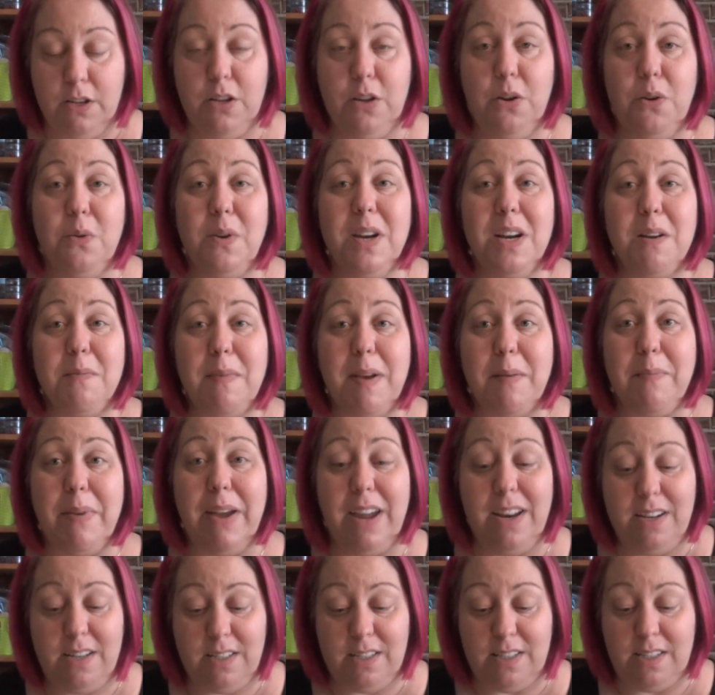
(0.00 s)
You hear my
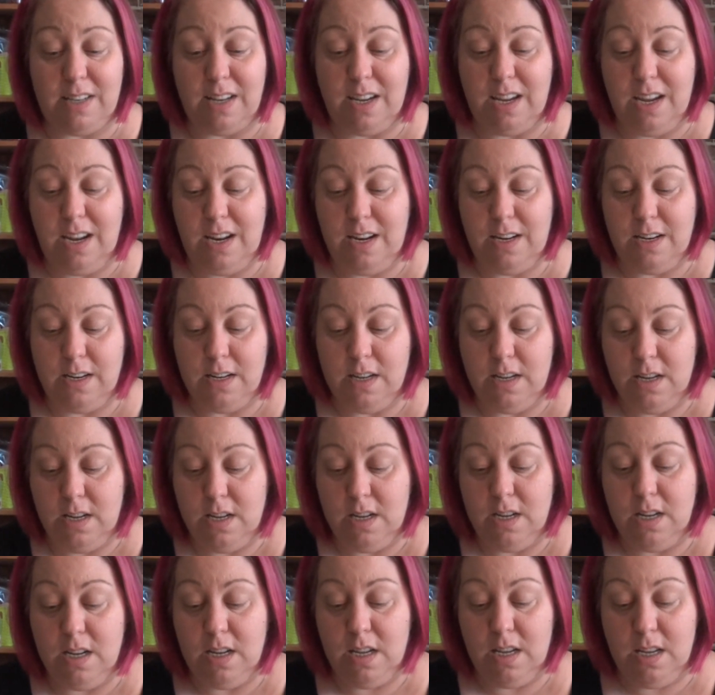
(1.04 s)
pages sticking?
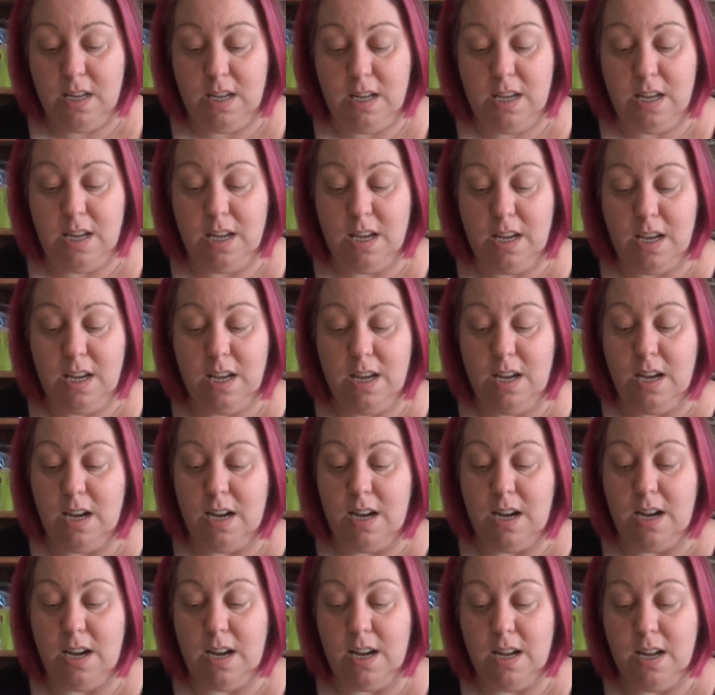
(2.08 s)

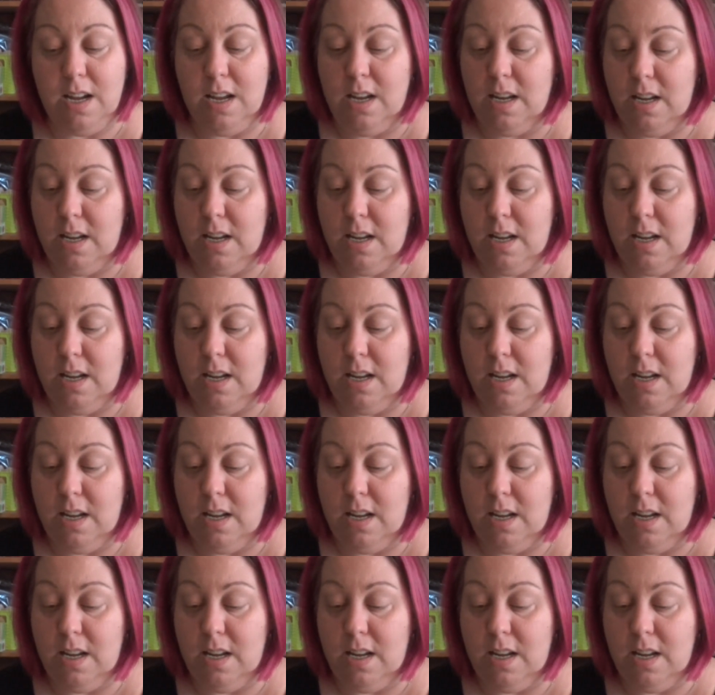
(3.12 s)
Yeah.